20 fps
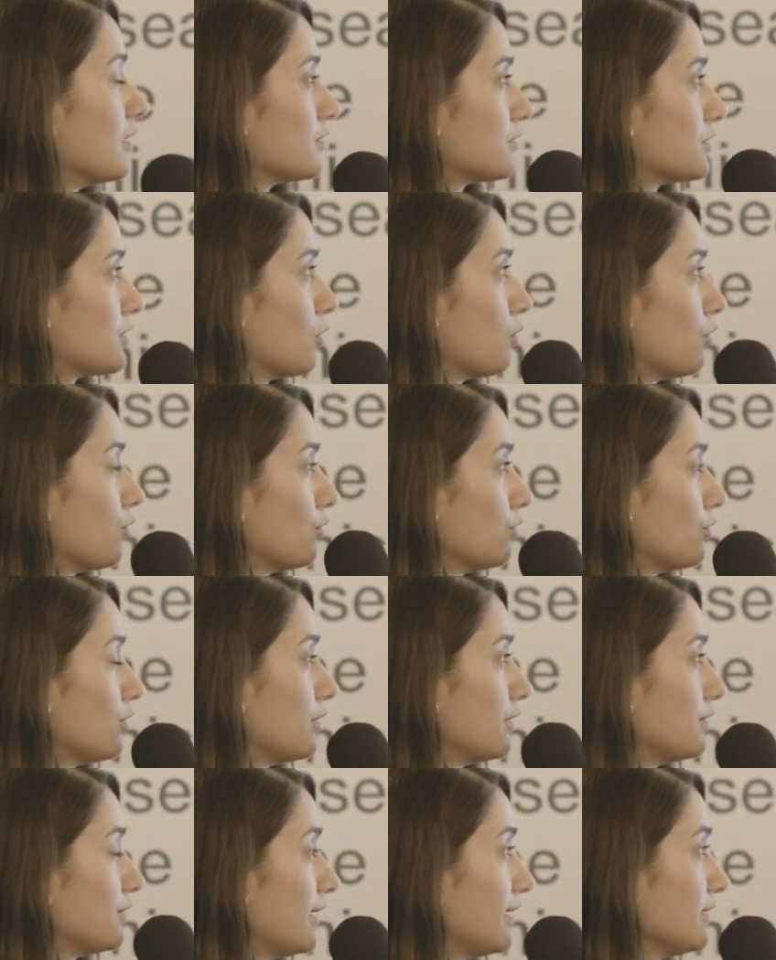So
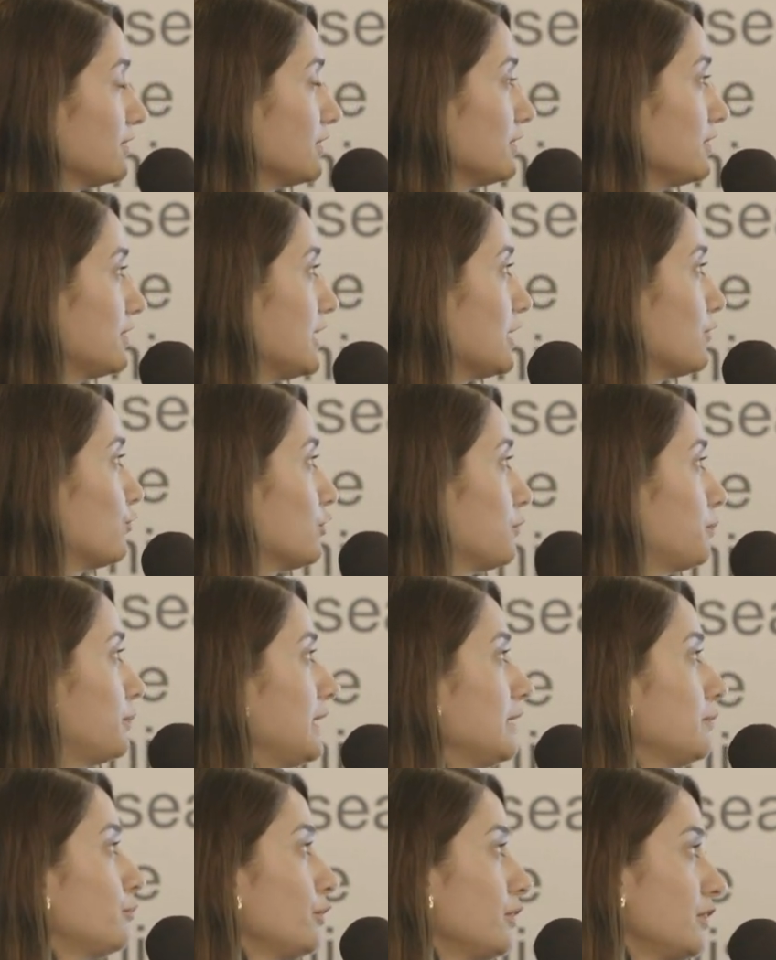the other thing would
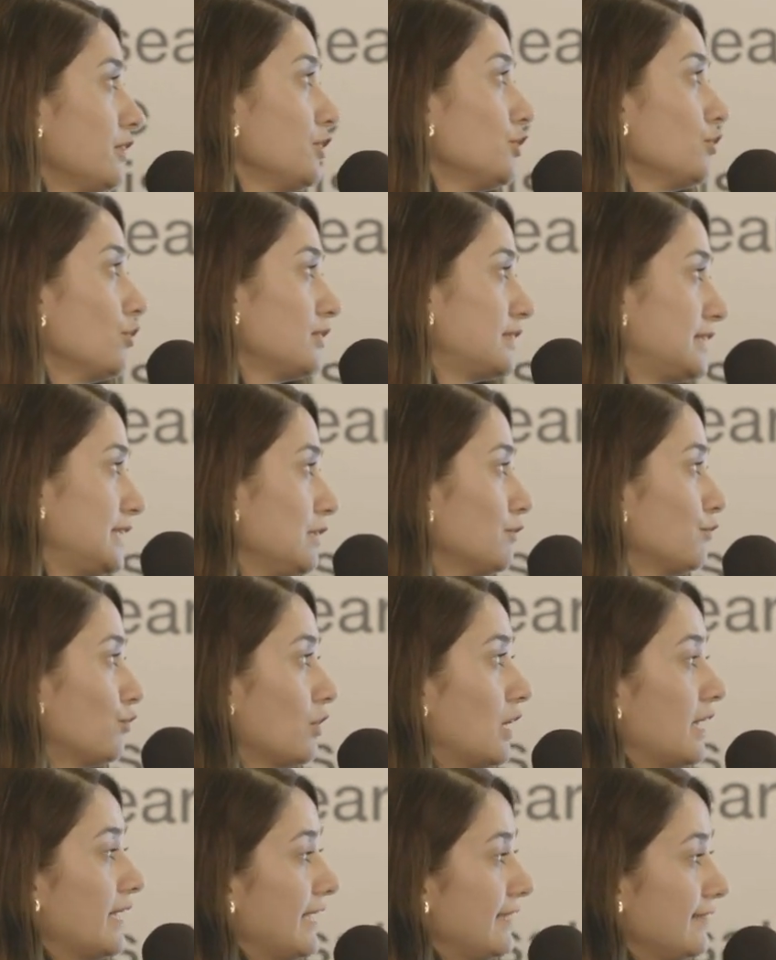be building your team
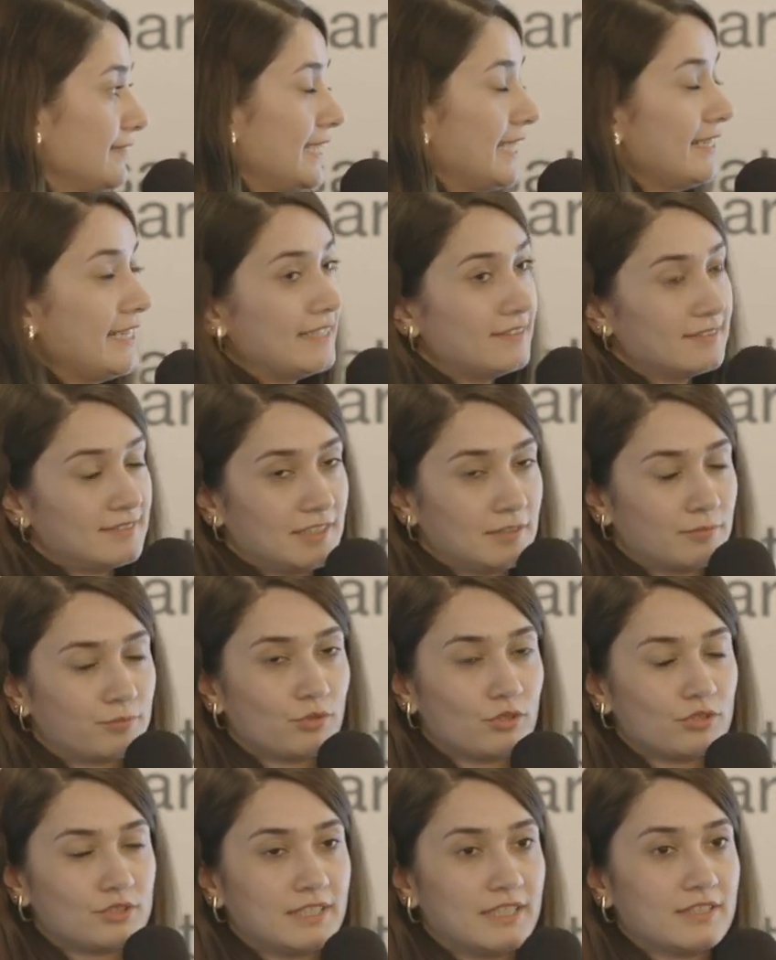for R&D and editing
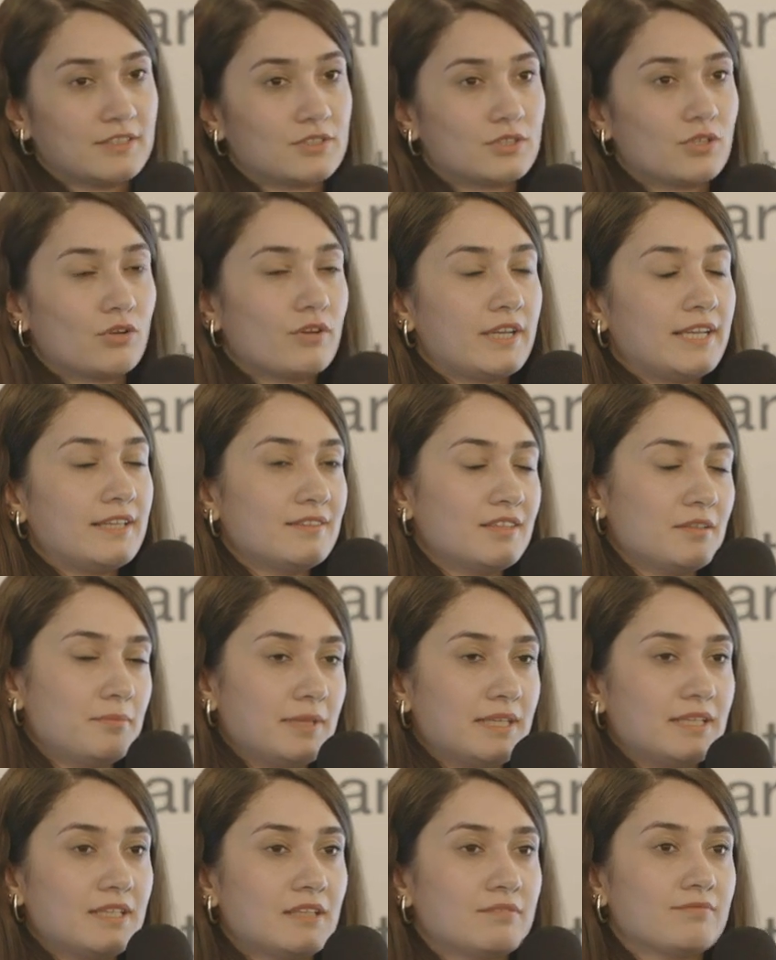process. So in the
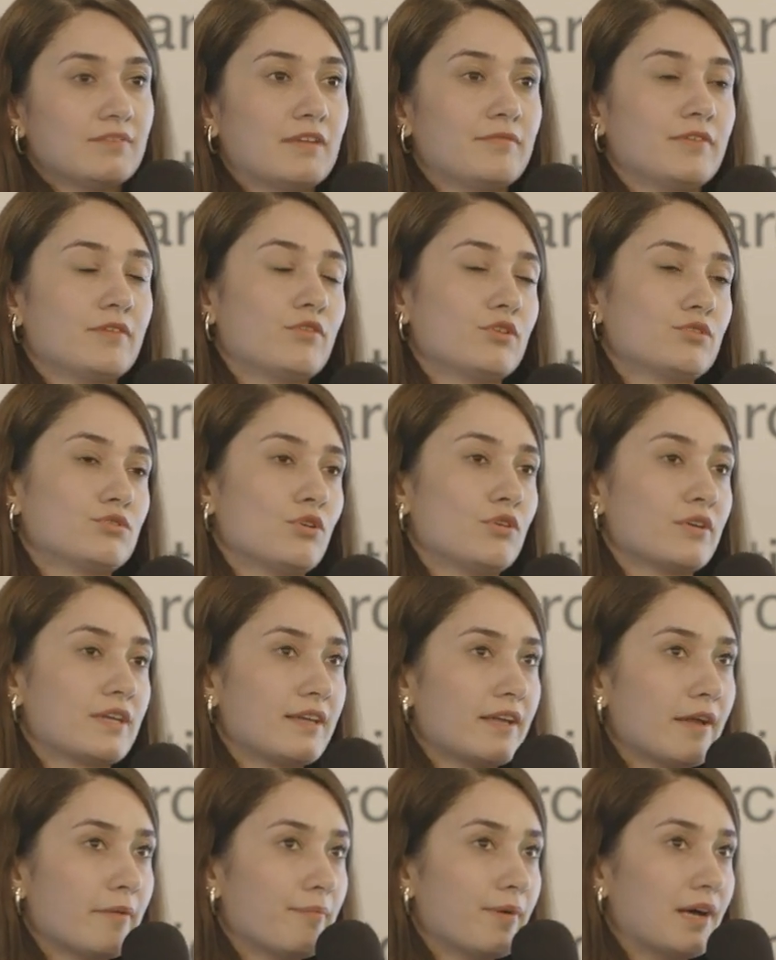beginning, when we were
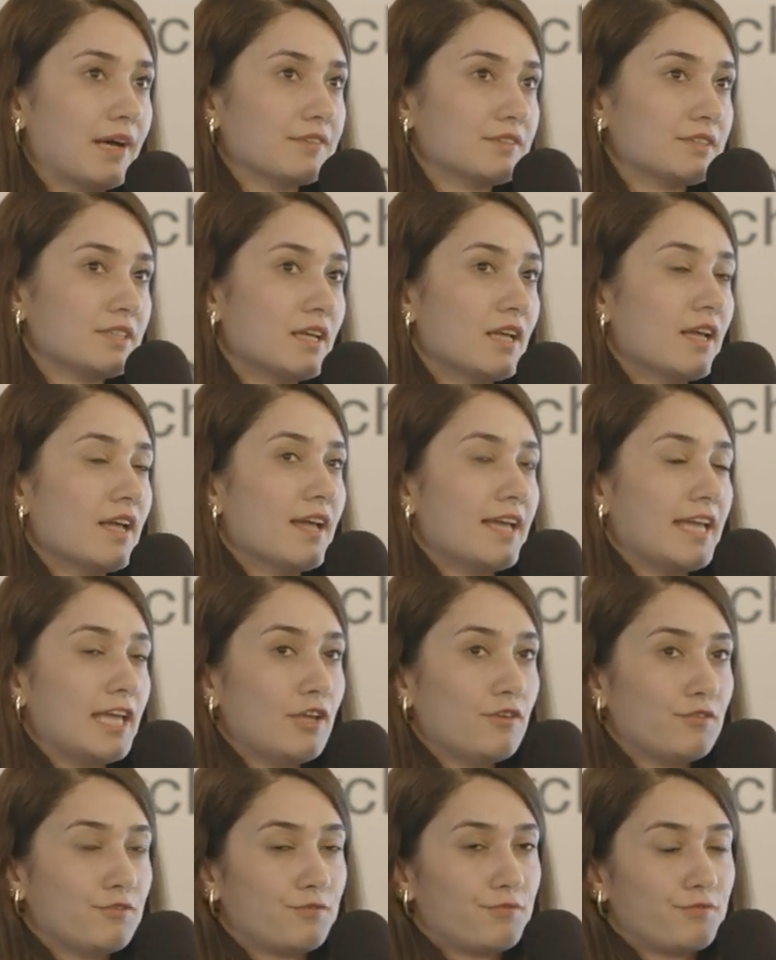talking about
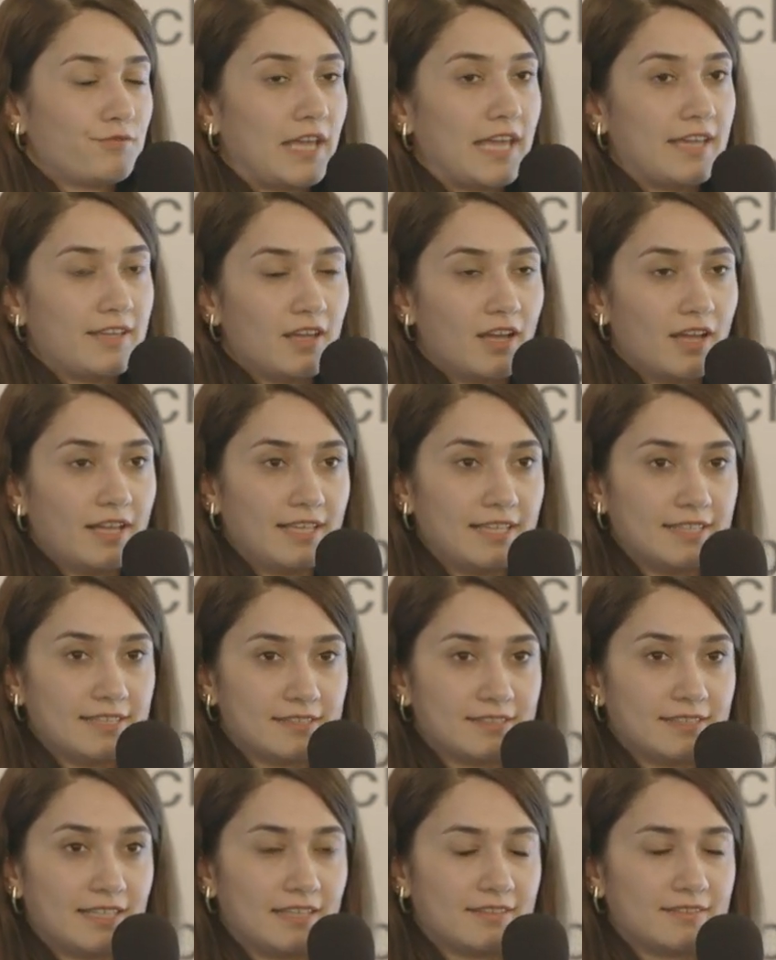if AI
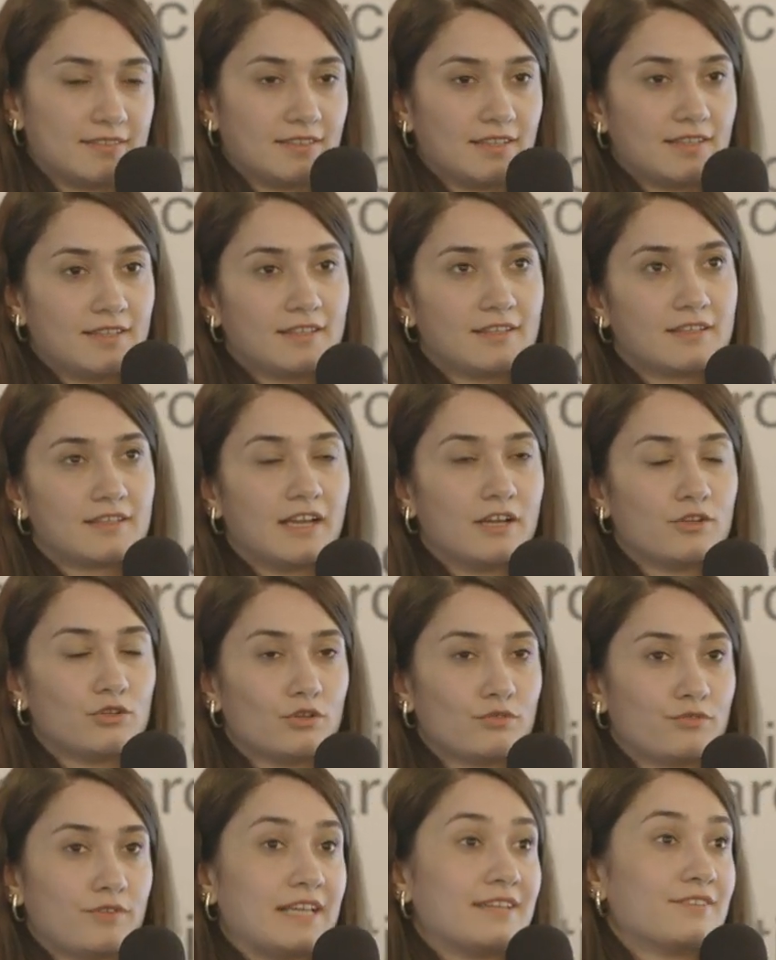is get a kind
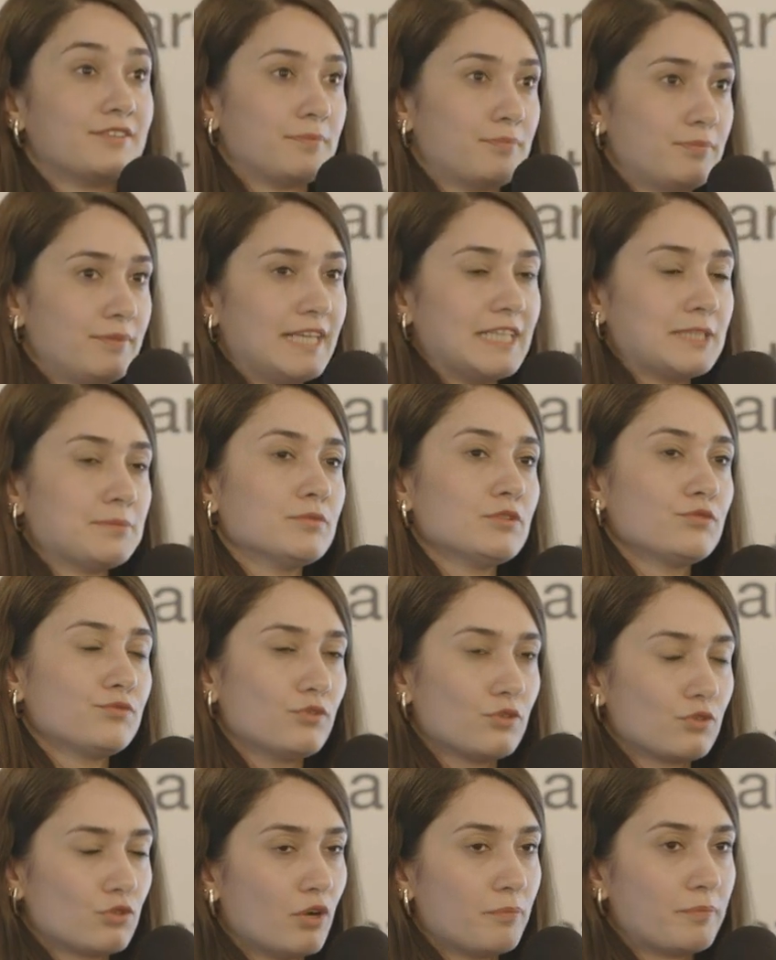of a replacement
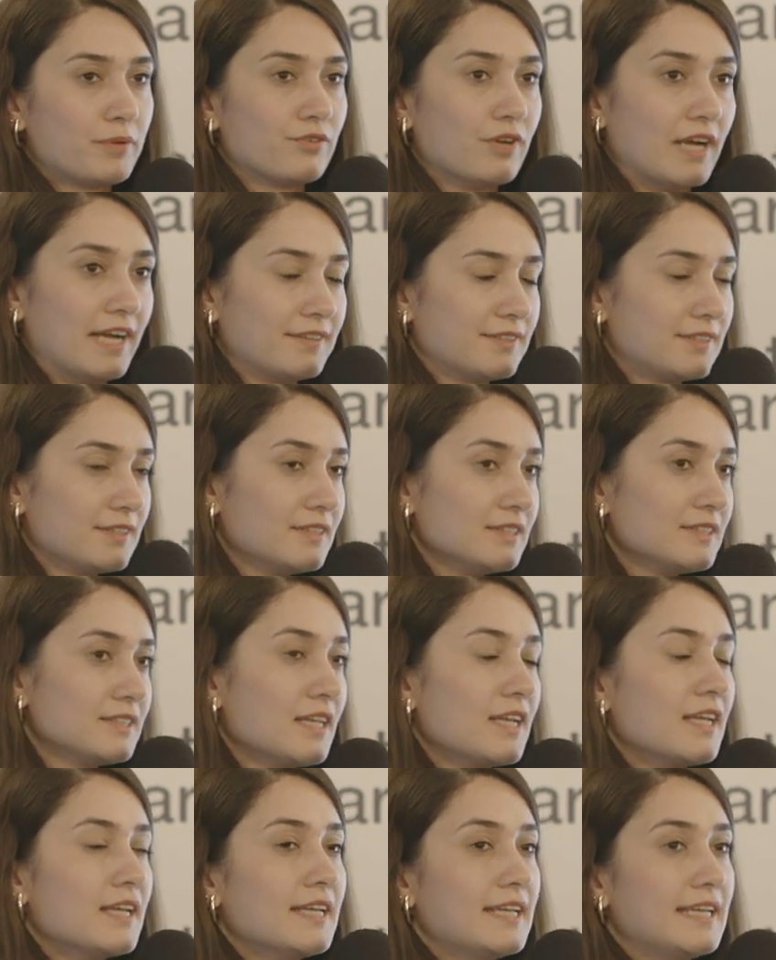for copywriters,
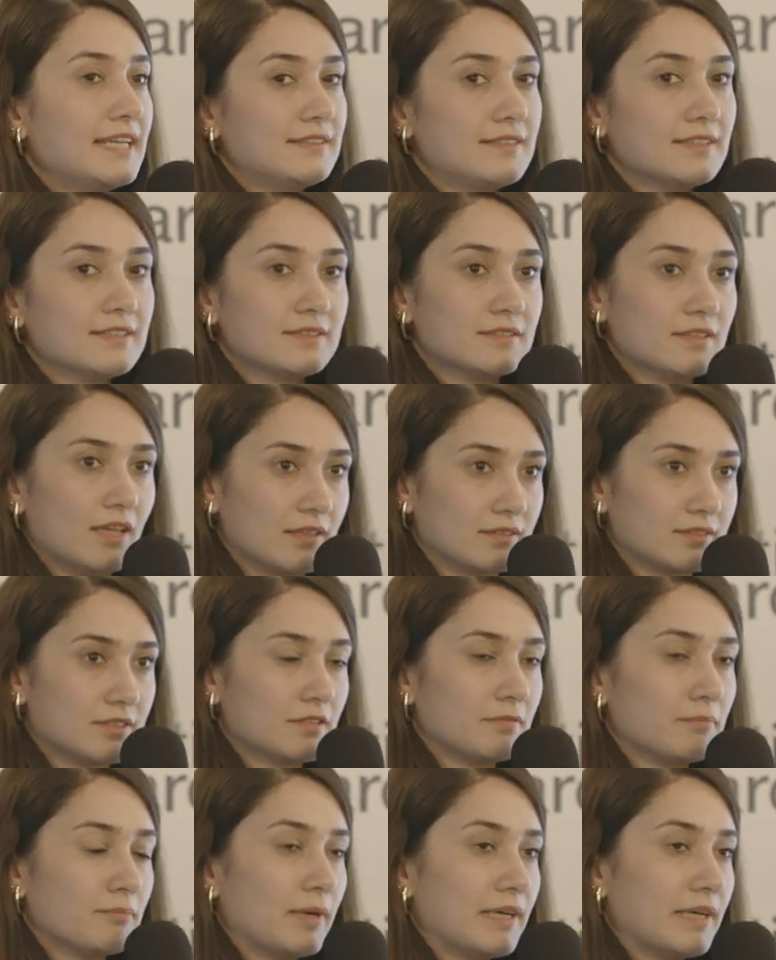it is not.